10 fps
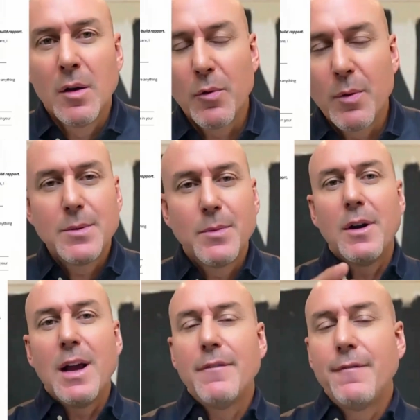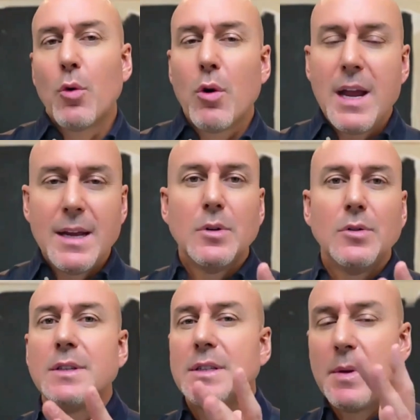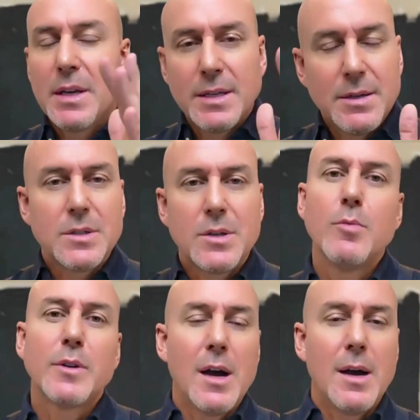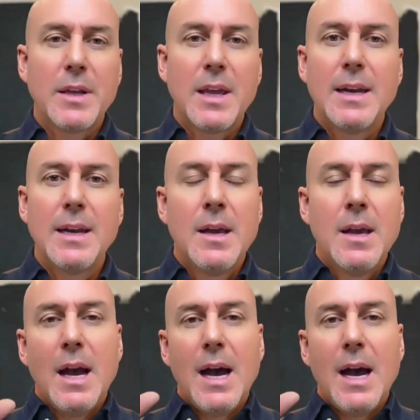The reason we don't have 4 animals is because it was too complicated.